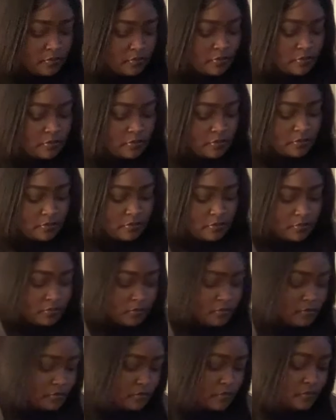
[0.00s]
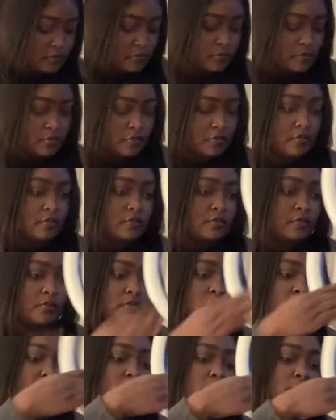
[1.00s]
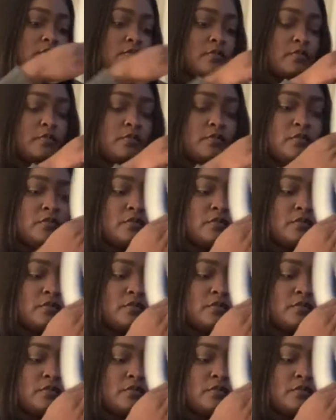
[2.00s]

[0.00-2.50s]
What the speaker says: (no one is talking)